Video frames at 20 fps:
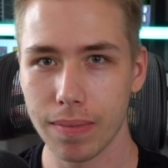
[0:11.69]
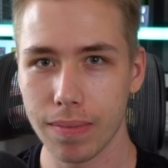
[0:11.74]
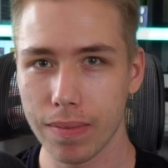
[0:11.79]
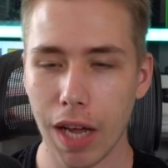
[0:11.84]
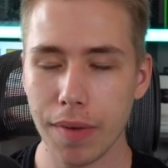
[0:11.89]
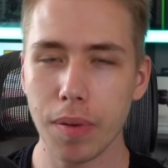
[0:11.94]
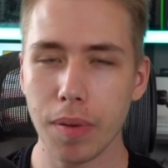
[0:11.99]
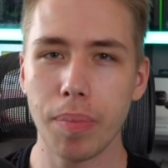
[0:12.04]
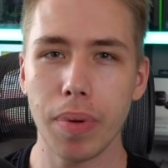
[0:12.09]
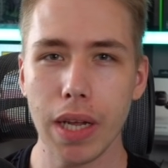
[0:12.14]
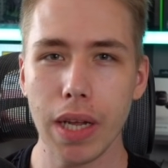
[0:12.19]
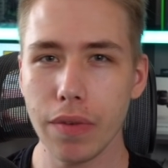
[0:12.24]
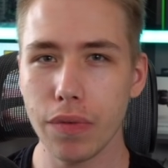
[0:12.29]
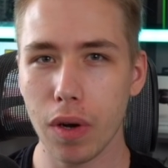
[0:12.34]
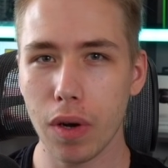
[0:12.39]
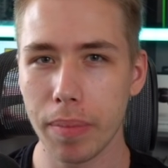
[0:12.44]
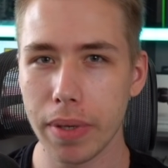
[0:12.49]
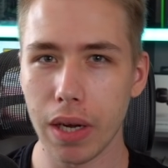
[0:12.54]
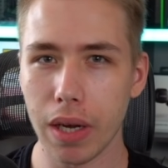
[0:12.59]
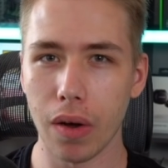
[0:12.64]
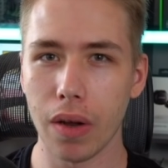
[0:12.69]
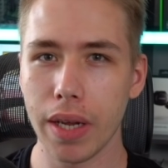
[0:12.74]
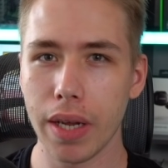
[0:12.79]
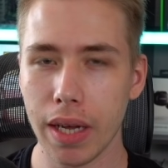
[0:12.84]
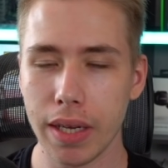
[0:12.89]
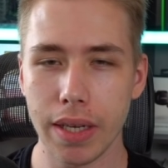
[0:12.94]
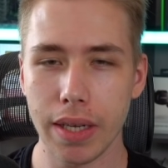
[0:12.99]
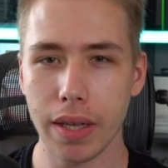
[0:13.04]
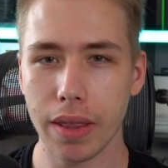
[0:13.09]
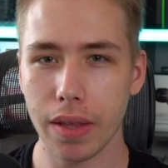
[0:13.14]
I've been playing for a bit earlier
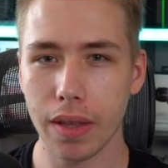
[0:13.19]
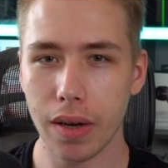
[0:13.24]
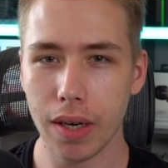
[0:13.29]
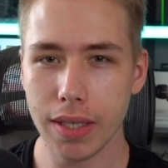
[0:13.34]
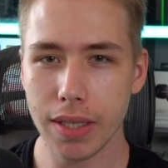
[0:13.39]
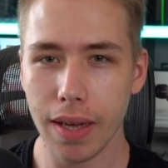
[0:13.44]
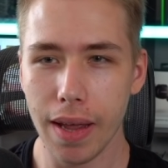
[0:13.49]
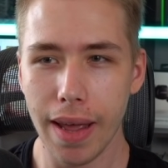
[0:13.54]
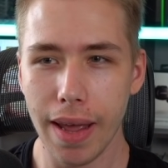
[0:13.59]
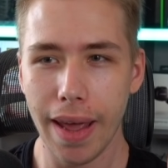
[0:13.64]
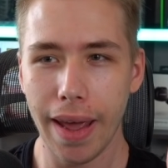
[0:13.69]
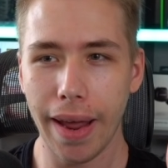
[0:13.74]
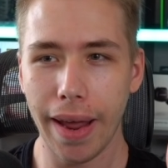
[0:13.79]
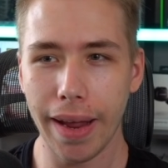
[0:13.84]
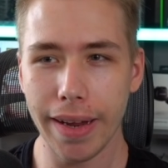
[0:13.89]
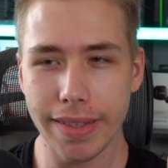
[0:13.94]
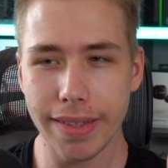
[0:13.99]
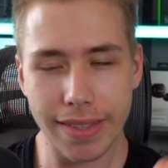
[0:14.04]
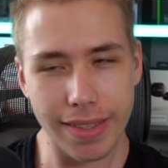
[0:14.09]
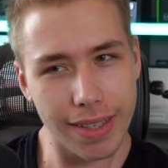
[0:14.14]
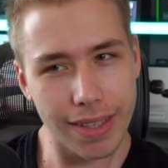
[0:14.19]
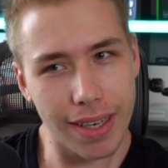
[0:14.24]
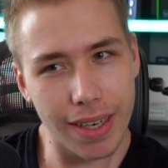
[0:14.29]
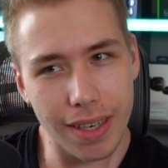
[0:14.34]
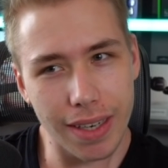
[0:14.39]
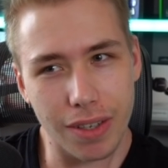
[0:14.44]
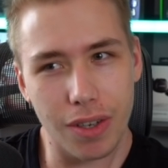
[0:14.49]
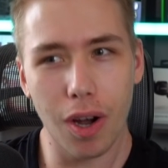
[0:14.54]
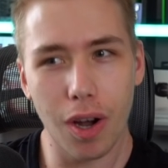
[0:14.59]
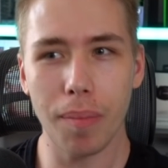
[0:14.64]
and I thought it's a
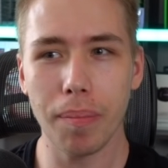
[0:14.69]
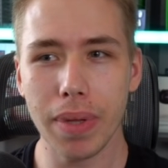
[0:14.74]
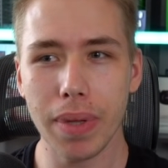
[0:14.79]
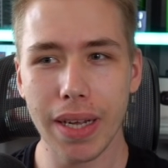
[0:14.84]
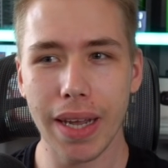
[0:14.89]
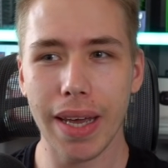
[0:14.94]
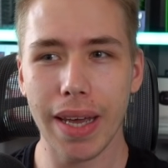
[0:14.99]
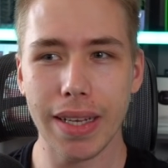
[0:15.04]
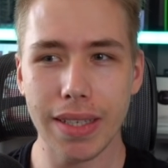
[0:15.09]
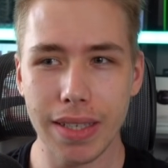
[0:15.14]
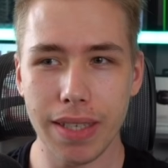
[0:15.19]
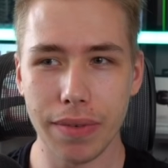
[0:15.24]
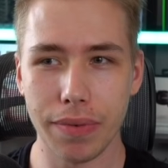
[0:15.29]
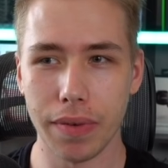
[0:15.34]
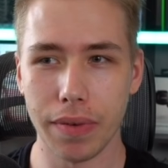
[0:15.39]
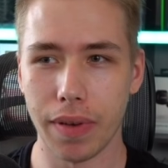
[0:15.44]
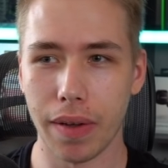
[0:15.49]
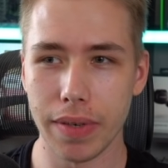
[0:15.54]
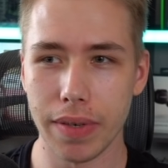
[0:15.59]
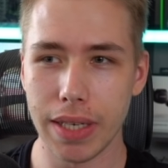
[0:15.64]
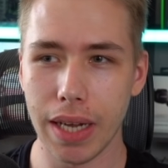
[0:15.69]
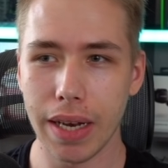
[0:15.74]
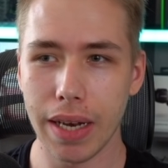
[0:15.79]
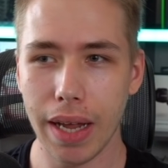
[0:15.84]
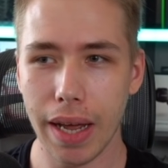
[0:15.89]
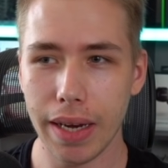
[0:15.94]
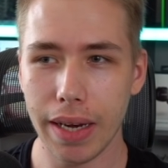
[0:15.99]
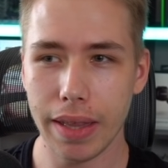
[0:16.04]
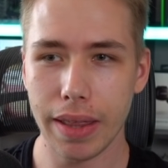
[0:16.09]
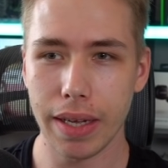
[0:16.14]
little complicated if you've never done
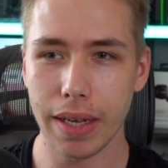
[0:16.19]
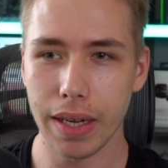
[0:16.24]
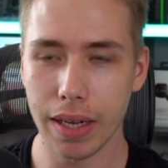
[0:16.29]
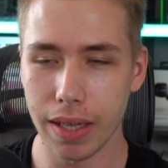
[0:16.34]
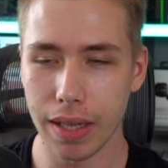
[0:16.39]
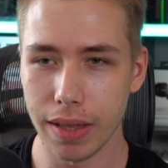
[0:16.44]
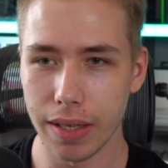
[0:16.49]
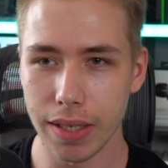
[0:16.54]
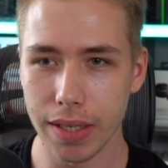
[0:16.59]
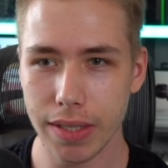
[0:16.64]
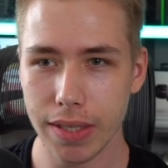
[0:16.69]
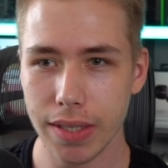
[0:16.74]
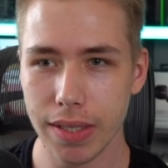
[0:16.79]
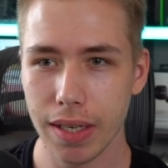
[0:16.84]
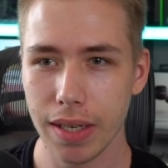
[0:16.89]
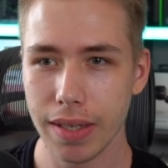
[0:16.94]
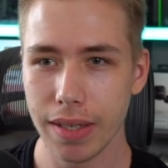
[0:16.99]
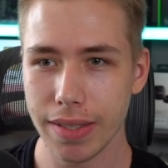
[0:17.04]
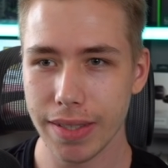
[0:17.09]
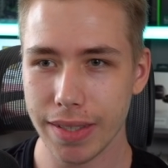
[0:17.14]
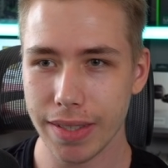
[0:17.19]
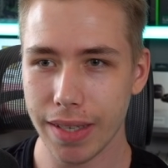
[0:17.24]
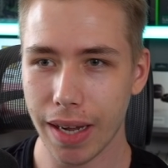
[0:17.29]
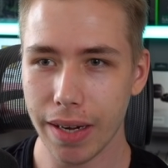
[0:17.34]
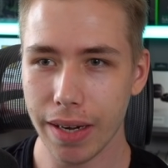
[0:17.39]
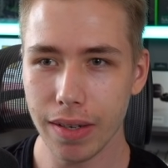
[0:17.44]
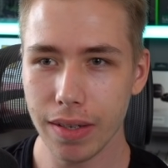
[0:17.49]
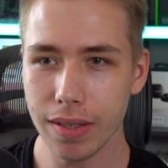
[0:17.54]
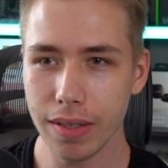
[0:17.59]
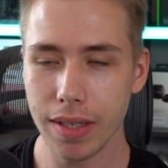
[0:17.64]
anything in this
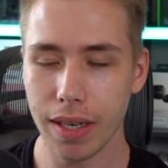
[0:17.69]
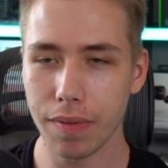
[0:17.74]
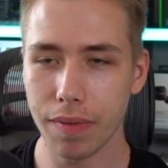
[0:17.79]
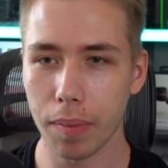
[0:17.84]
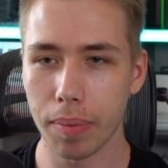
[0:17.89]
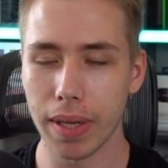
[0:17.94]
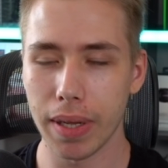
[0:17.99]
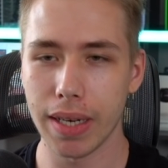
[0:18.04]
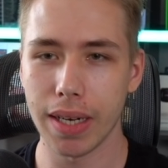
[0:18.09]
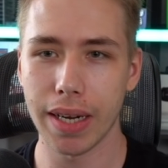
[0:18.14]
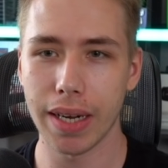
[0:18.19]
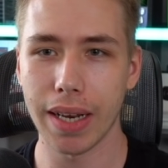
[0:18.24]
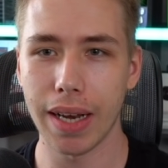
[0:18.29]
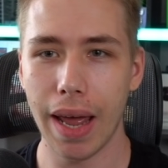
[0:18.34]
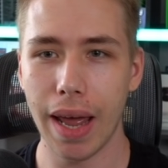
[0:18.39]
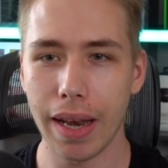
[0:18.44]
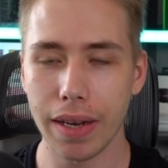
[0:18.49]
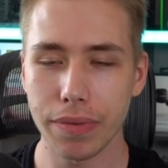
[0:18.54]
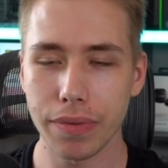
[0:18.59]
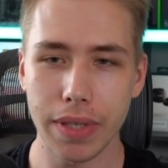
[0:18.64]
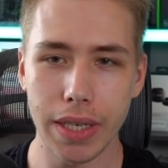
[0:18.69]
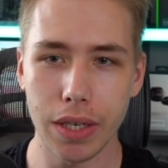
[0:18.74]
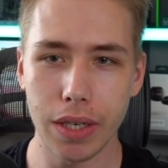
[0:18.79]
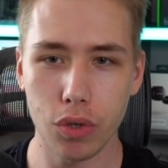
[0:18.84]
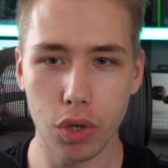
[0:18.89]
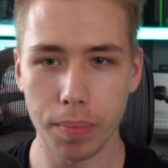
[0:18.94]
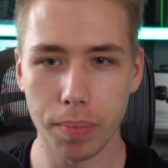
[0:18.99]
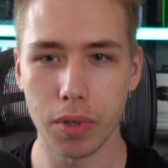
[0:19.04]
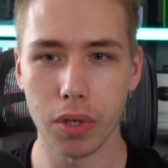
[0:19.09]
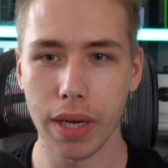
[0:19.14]
style, never played like an NFT
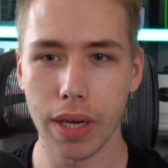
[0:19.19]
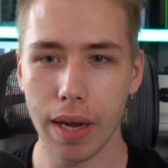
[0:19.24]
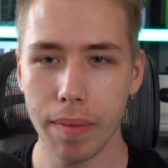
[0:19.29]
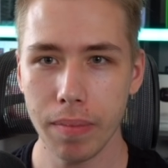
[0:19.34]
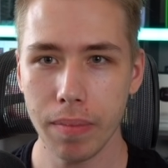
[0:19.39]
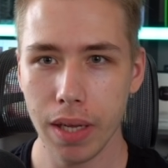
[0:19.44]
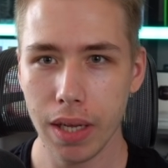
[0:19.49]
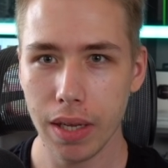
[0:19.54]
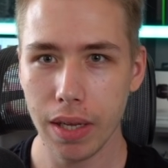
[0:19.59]
crypto game.